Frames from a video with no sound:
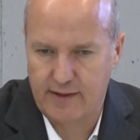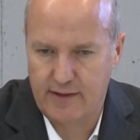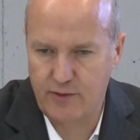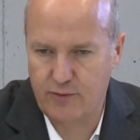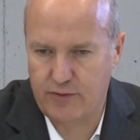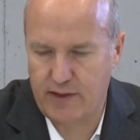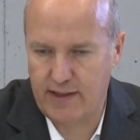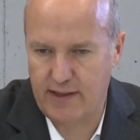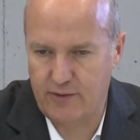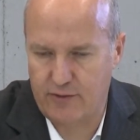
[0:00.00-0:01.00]

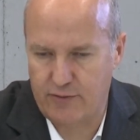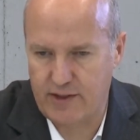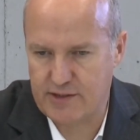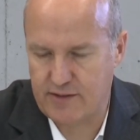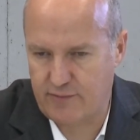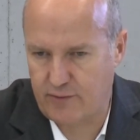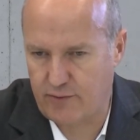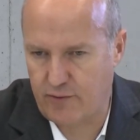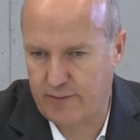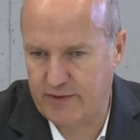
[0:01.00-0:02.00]
Ukraine or Russia for
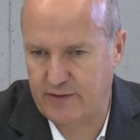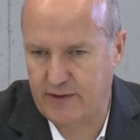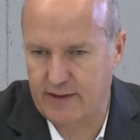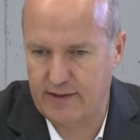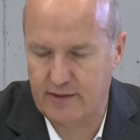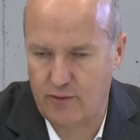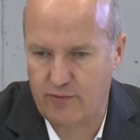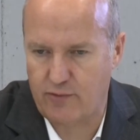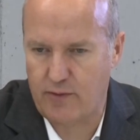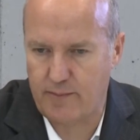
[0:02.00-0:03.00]
raw material or
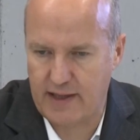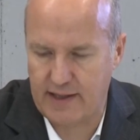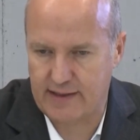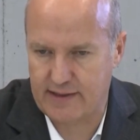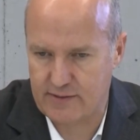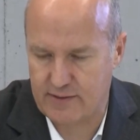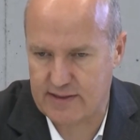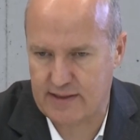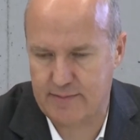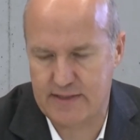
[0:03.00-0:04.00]
for markets or
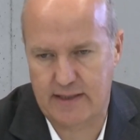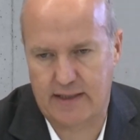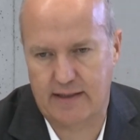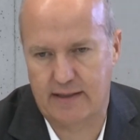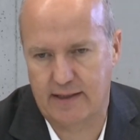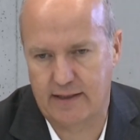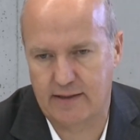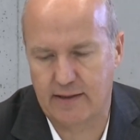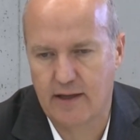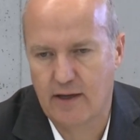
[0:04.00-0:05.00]
something like that,
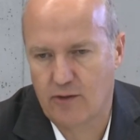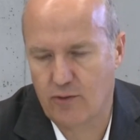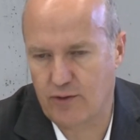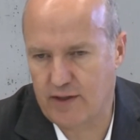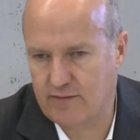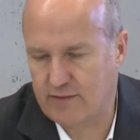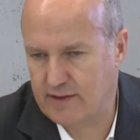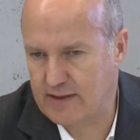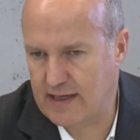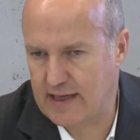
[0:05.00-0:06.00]
or even
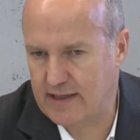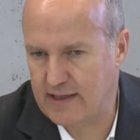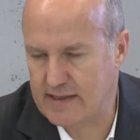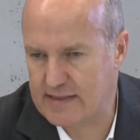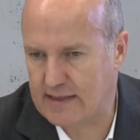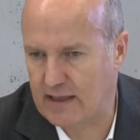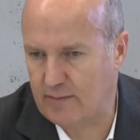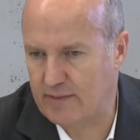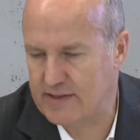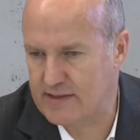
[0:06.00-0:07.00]
the higher
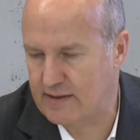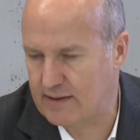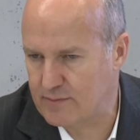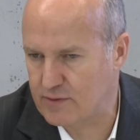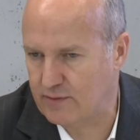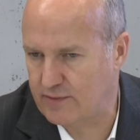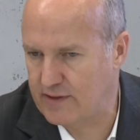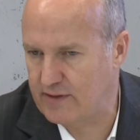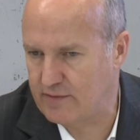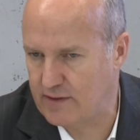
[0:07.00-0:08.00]
installments in terms of
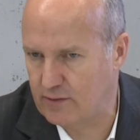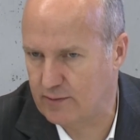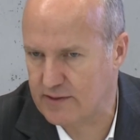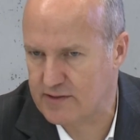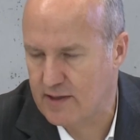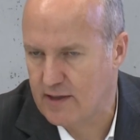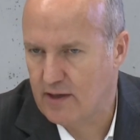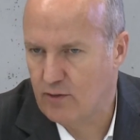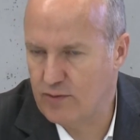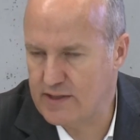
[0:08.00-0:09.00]
individuals,
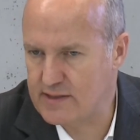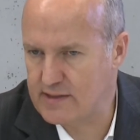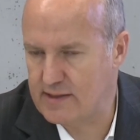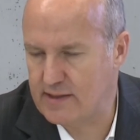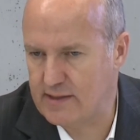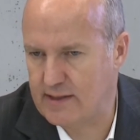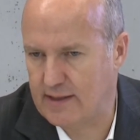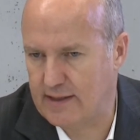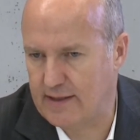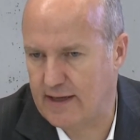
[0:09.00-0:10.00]
we see
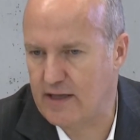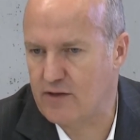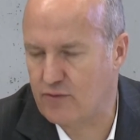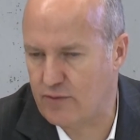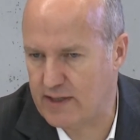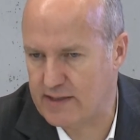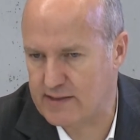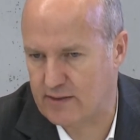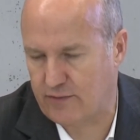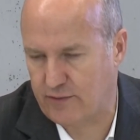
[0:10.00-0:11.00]
an
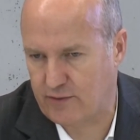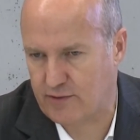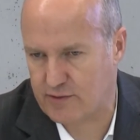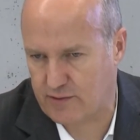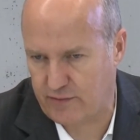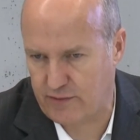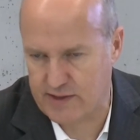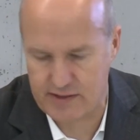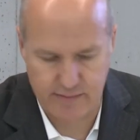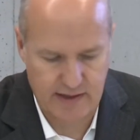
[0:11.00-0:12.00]
increase of the cost of
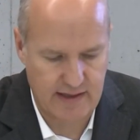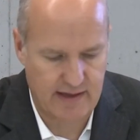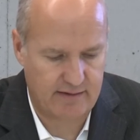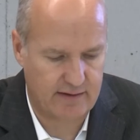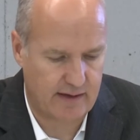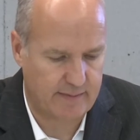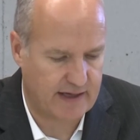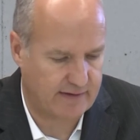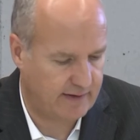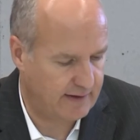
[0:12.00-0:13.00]
risk, but nothing
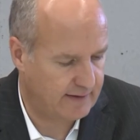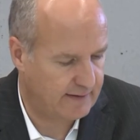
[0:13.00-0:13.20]
dramatic.